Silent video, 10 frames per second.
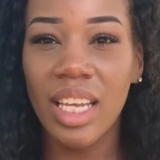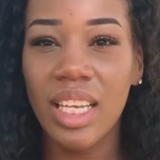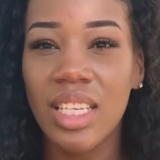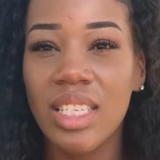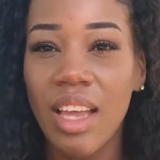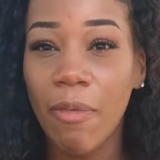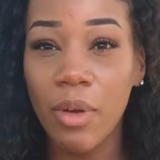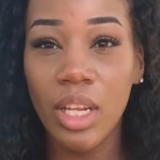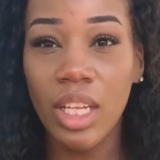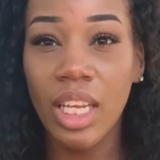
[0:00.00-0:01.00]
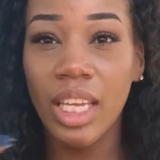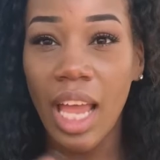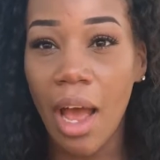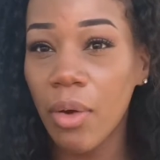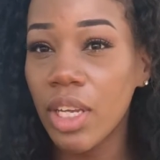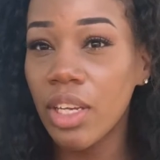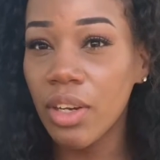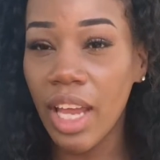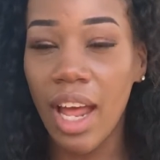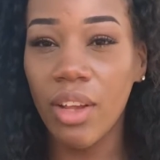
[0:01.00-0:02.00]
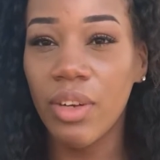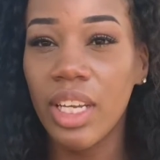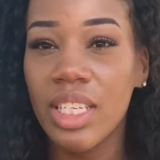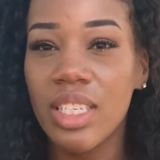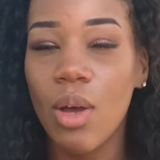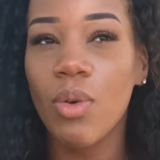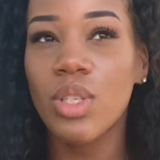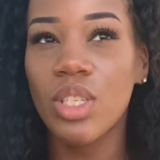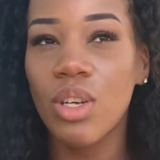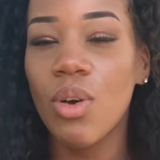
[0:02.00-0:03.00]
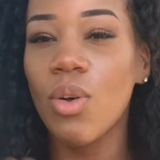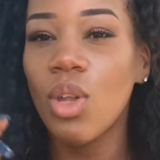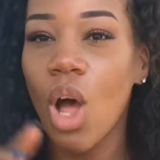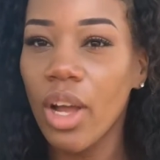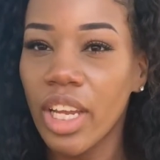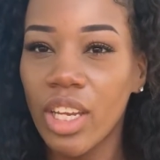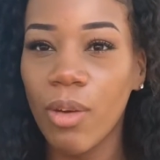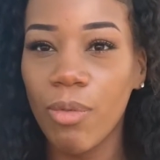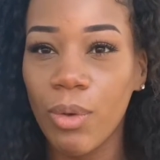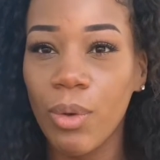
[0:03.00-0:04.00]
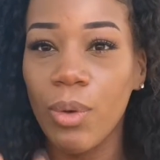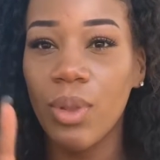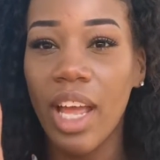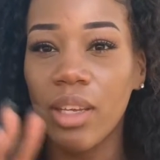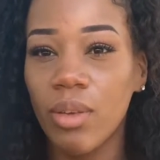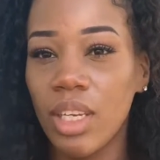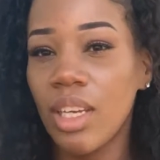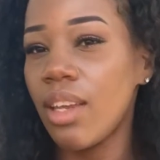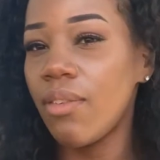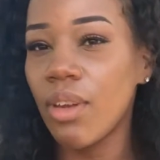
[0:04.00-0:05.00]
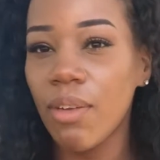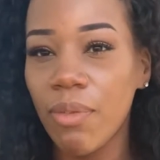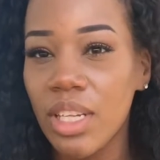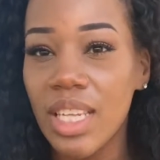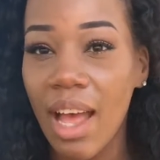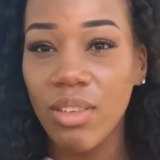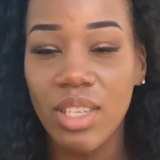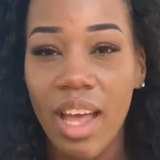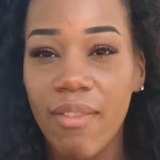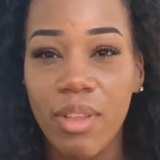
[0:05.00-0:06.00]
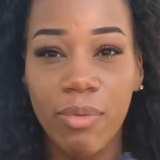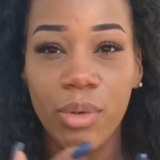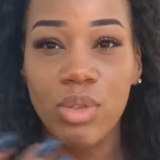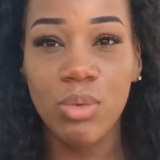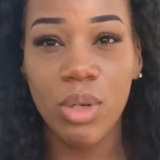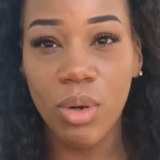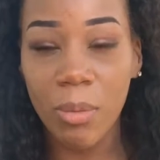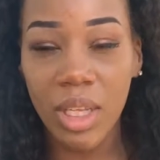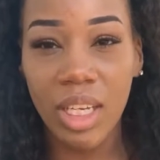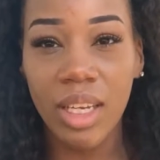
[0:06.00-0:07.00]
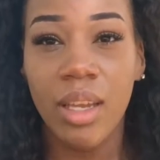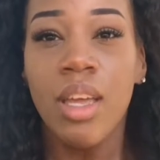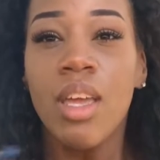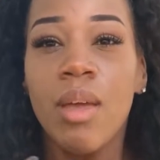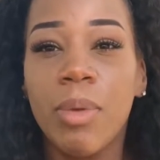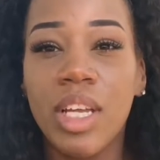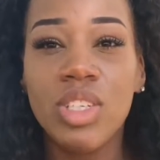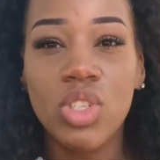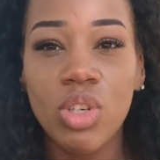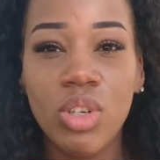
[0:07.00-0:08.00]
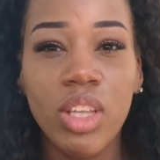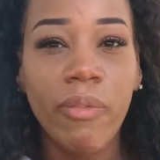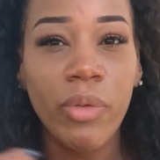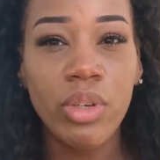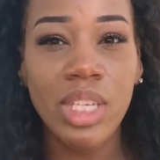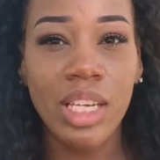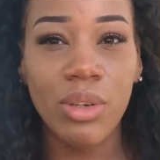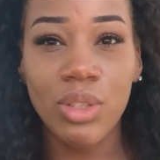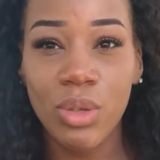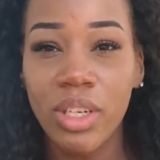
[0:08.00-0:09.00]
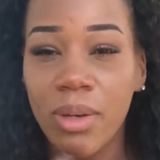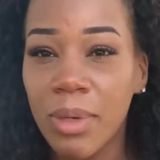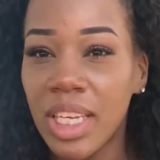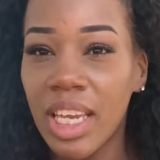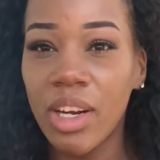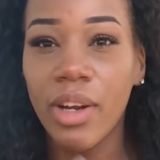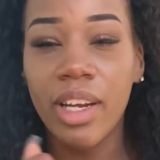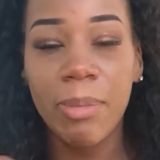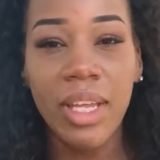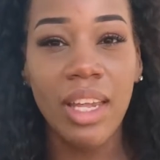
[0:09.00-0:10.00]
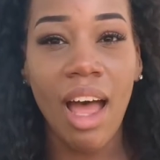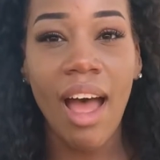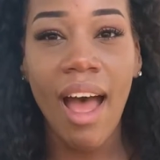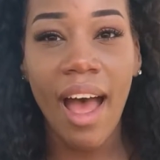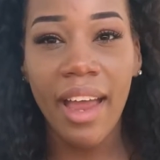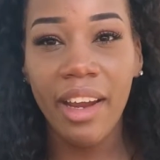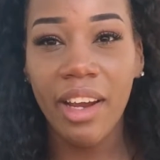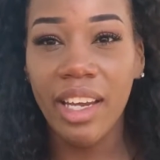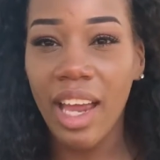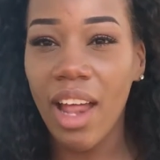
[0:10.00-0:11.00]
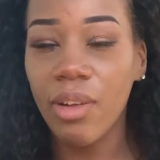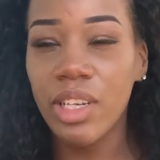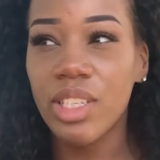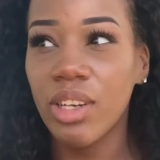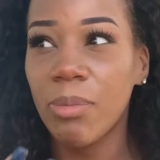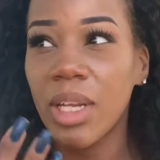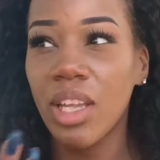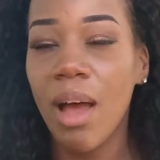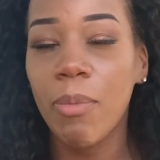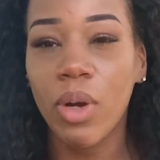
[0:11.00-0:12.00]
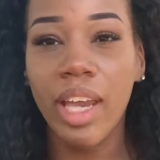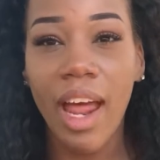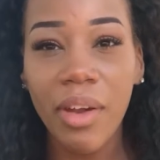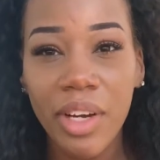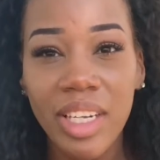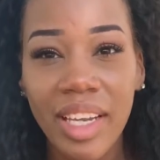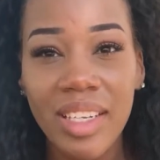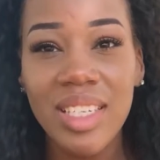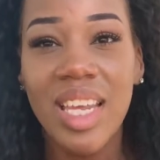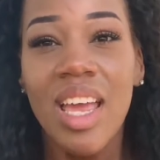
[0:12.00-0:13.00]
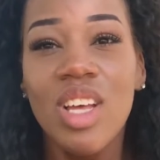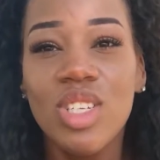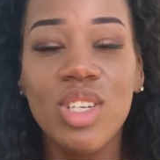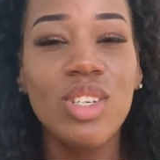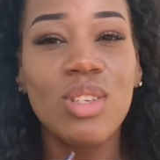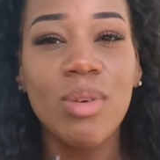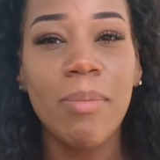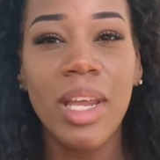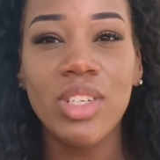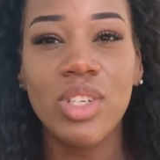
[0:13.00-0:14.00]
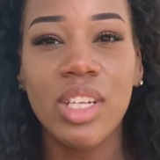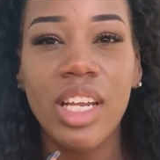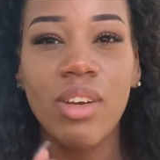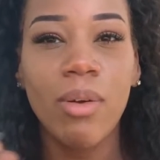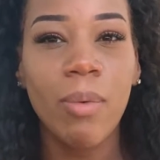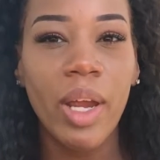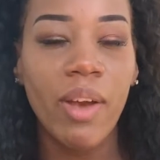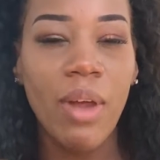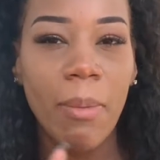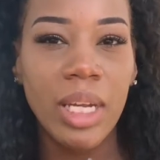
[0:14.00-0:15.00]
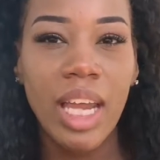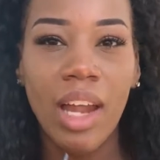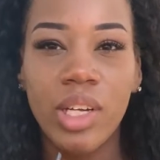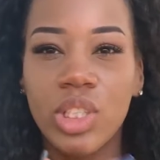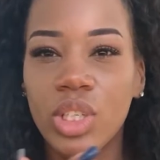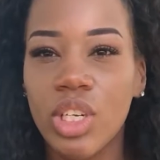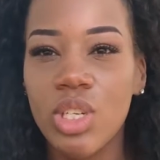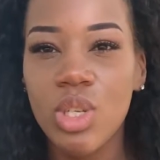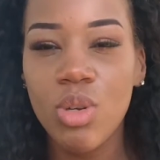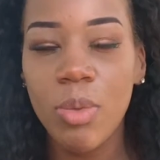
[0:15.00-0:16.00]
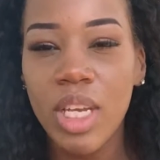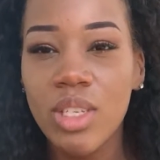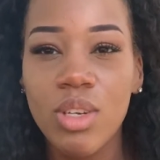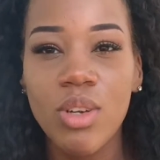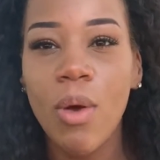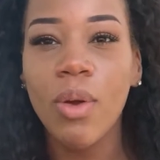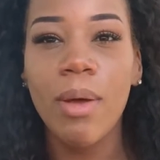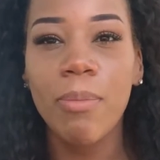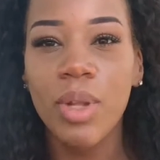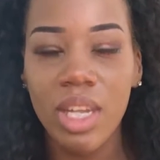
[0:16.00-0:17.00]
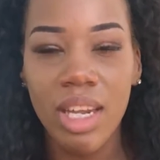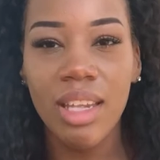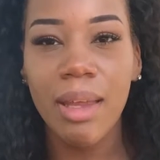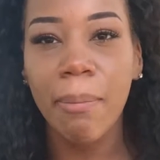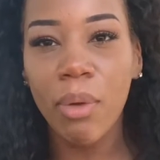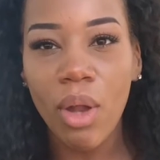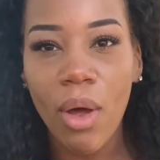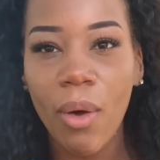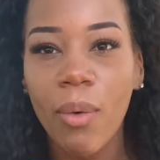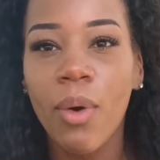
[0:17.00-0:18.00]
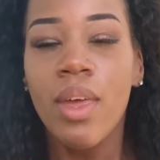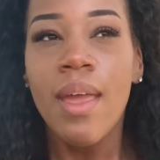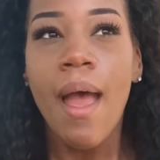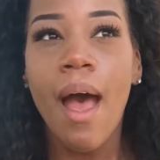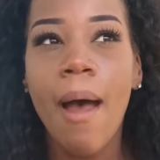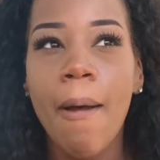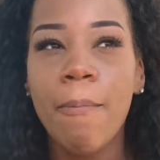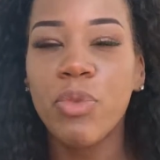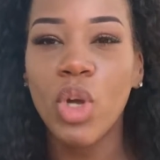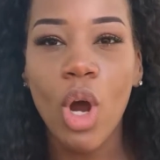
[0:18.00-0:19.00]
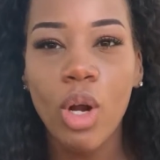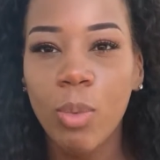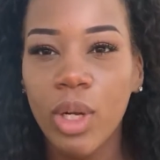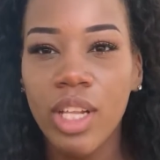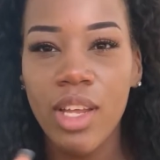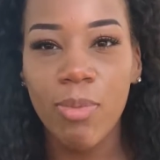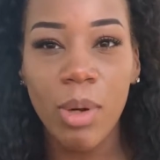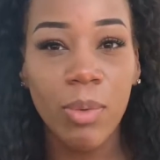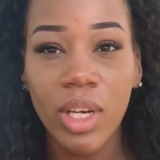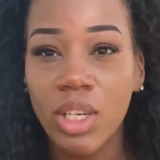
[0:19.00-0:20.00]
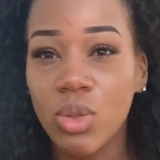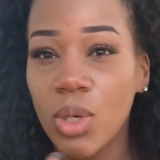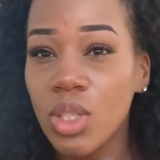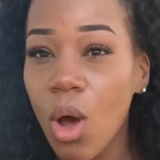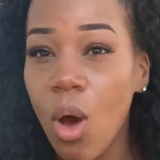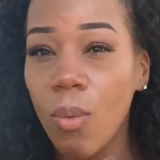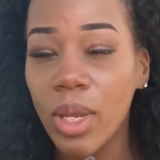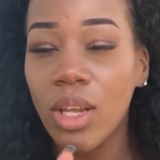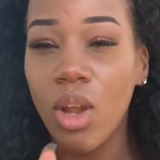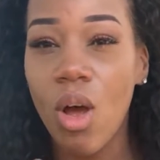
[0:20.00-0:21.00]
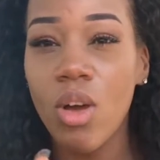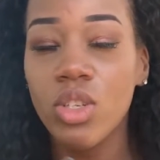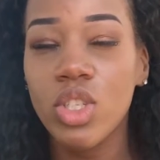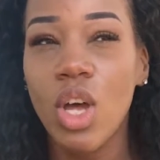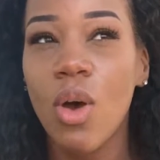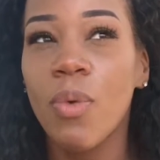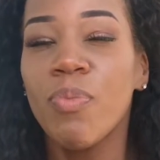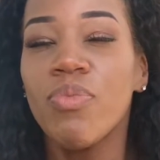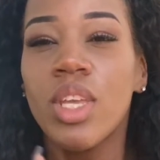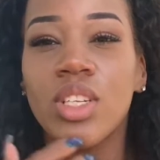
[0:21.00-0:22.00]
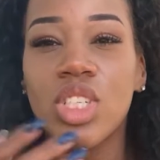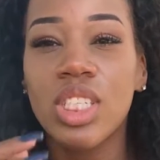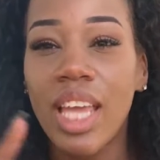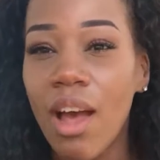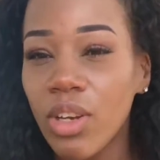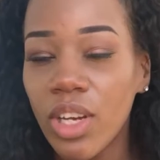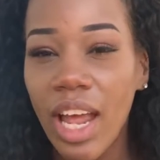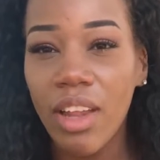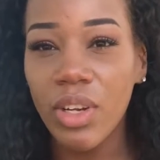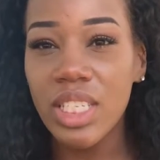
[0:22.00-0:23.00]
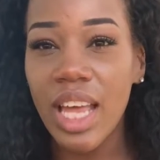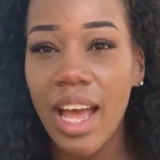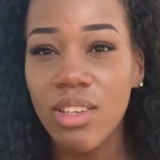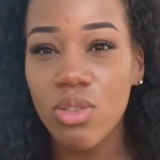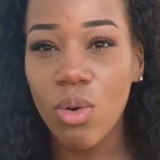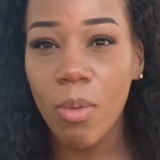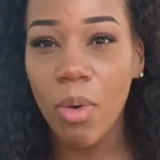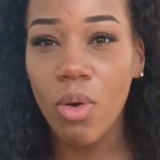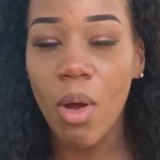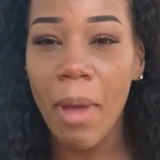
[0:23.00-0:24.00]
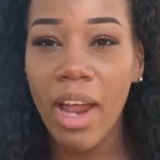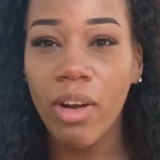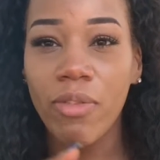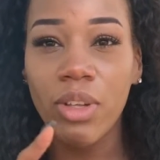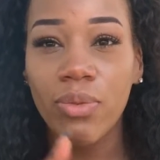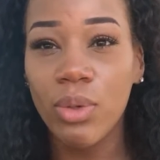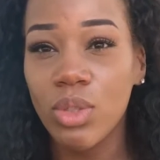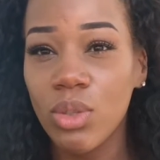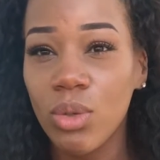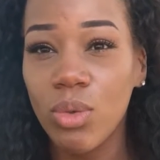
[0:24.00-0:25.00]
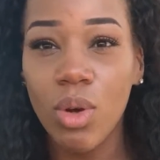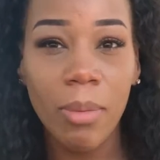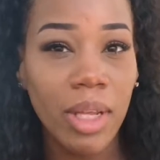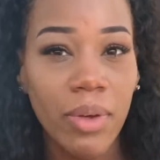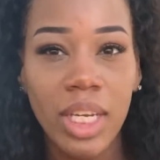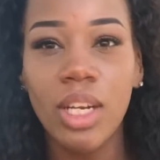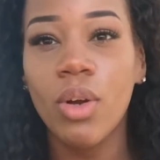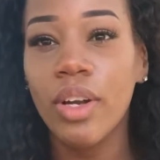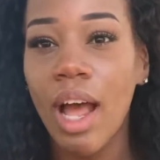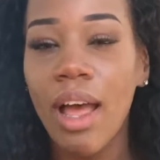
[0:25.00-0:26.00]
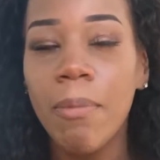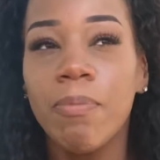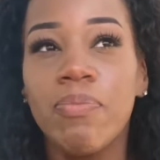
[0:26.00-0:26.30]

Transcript: is definitely counting your calories. So still logging your food that you eat, even if it's outside of the foods you would normally eat, because generally the foods that you enjoy on the weekend are gonna be a lot higher in calories. They're gonna be a lot more calorie dense. So you just want to make sure that you're aware of how many calories you're consuming so you don't completely blow um, your hard work that you've been working towards all week long. So just count your calories as normal, no matter if it's food you normally would eat or not,